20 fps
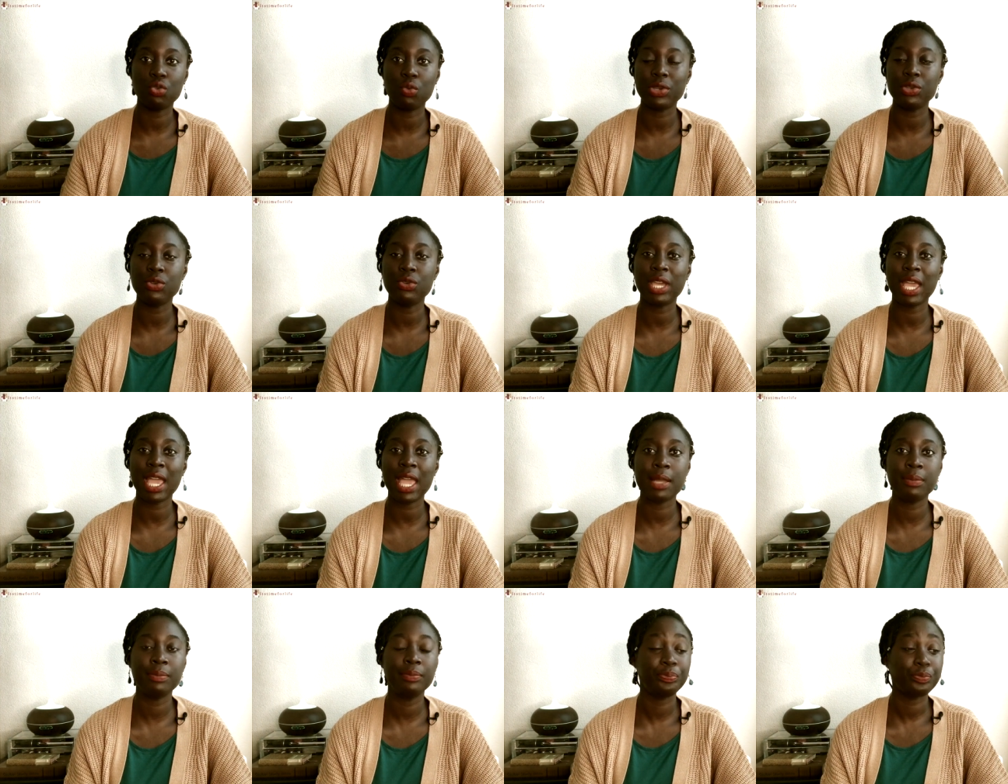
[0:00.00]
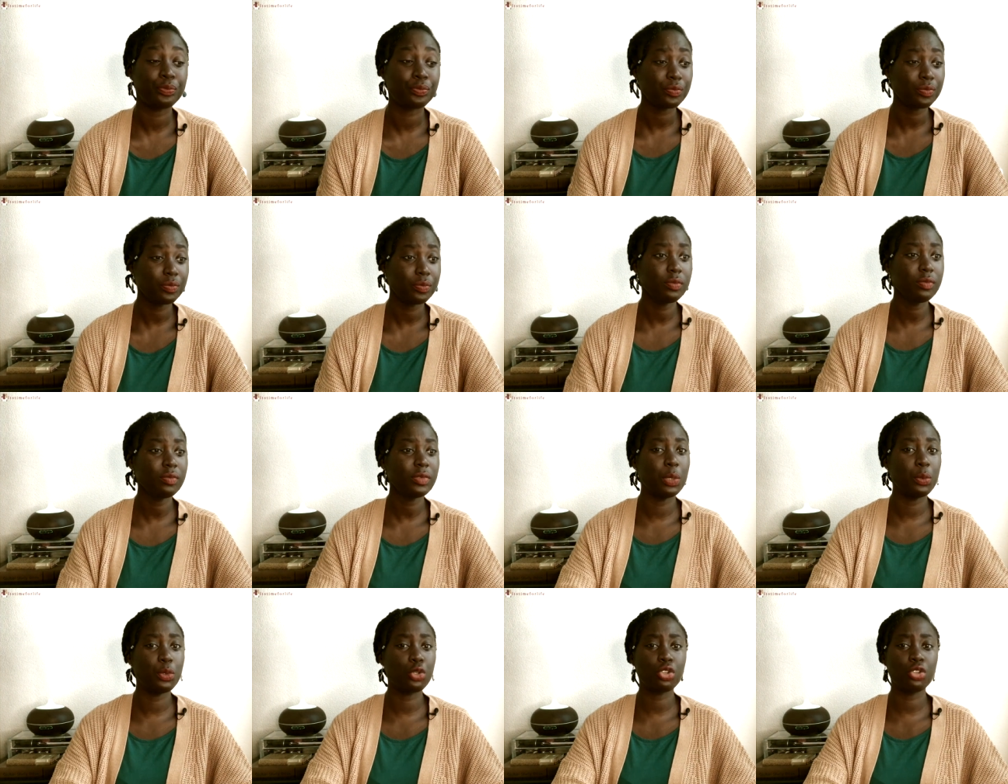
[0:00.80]
When you came,
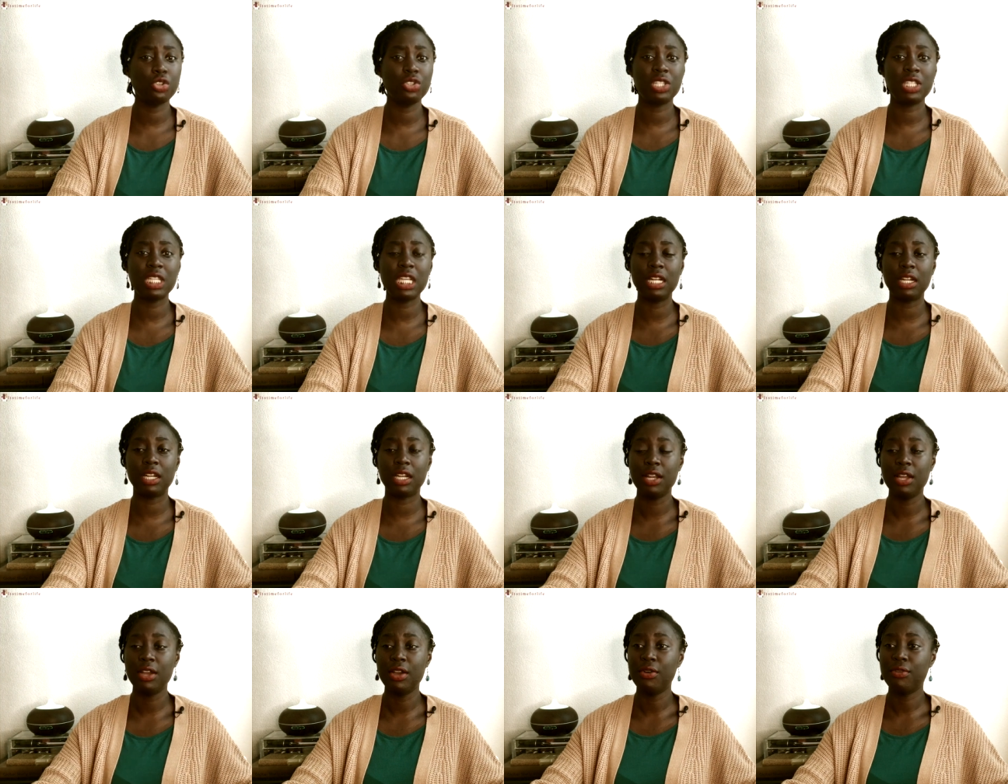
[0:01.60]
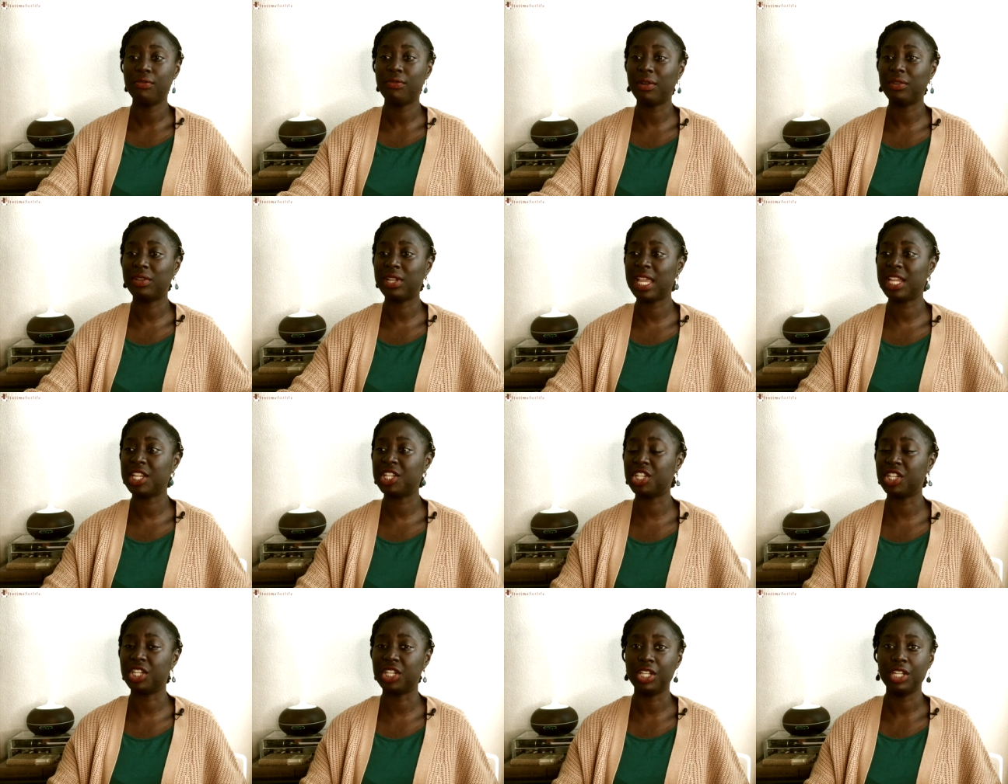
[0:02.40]
it was concealer,
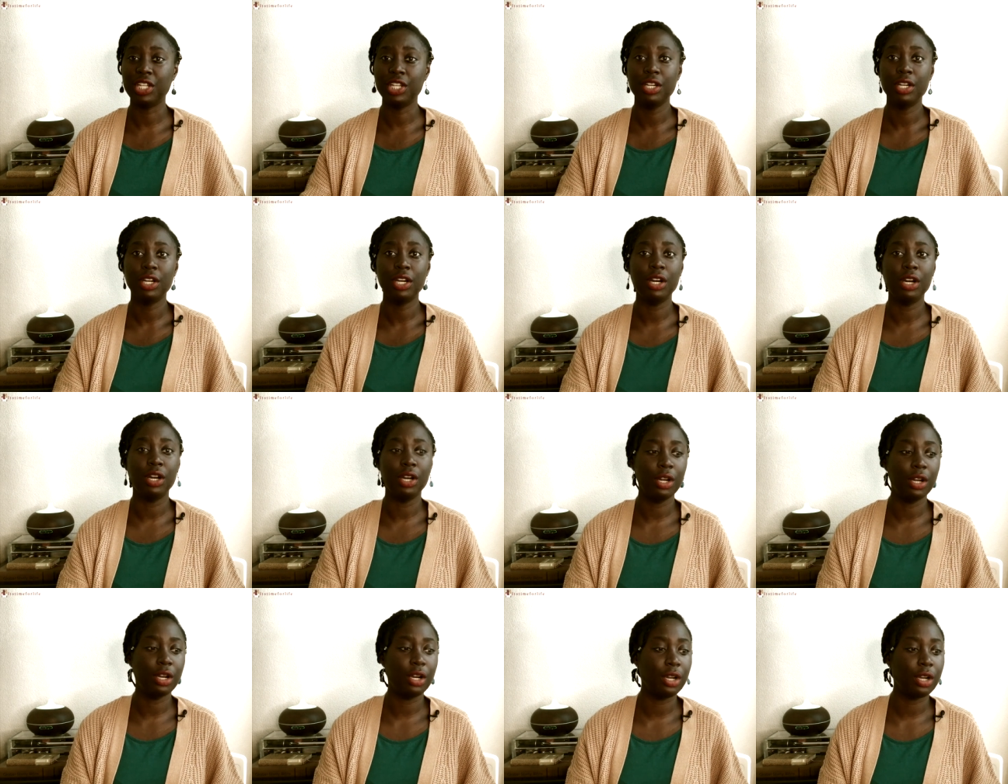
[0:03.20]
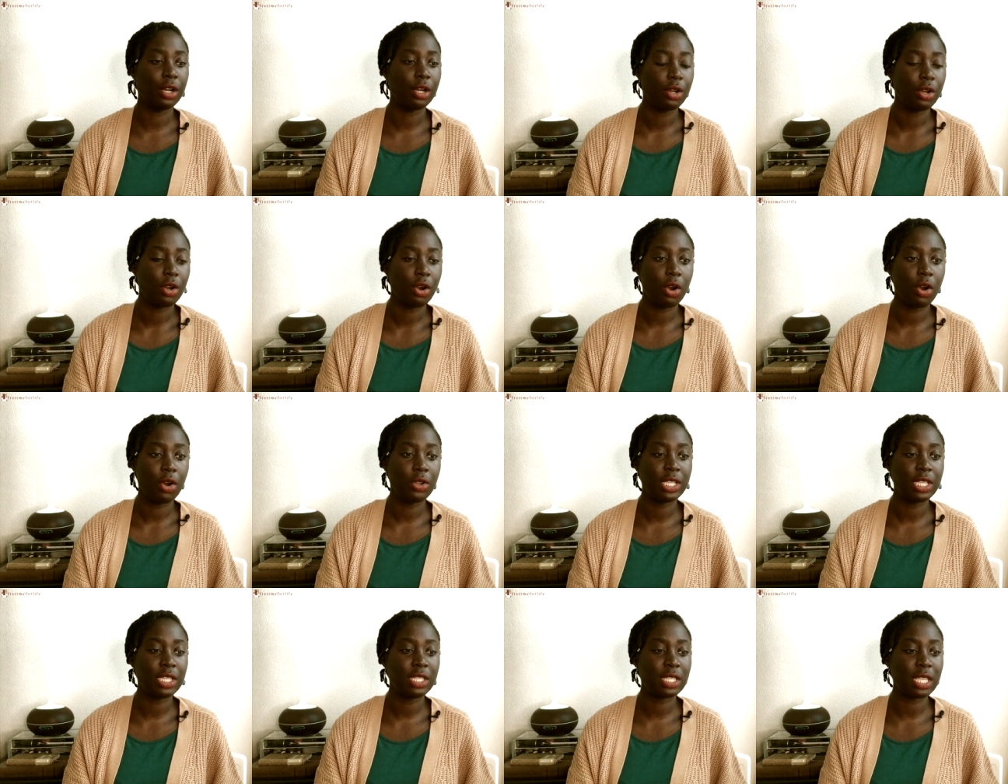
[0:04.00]
foundation, uh, all
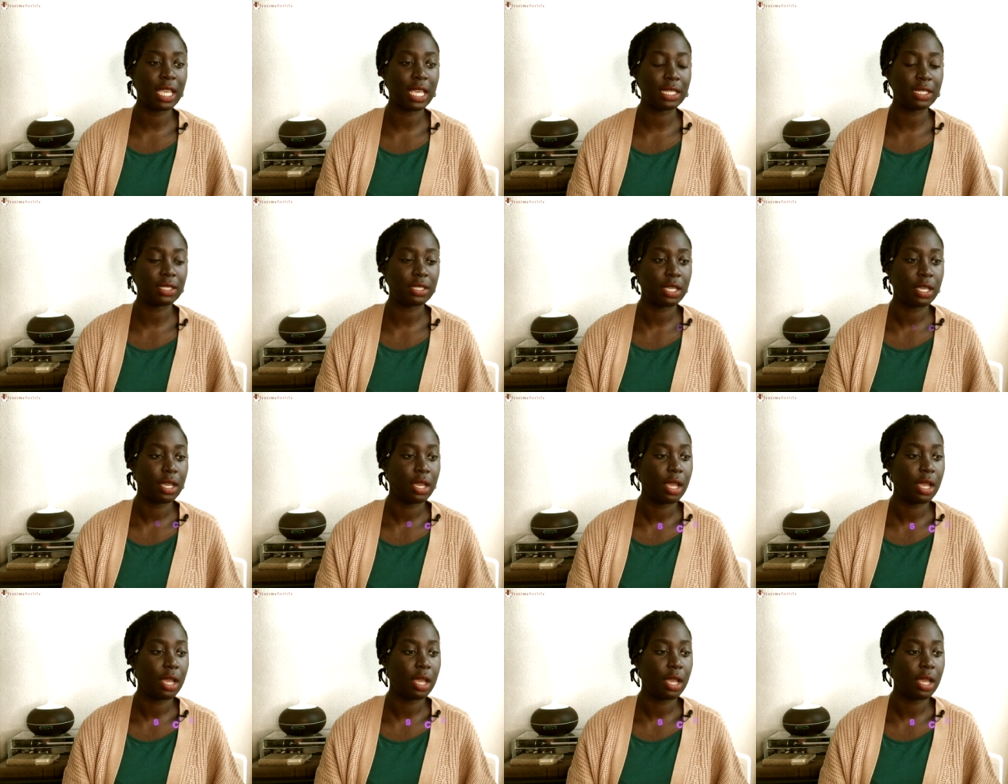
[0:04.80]
these things,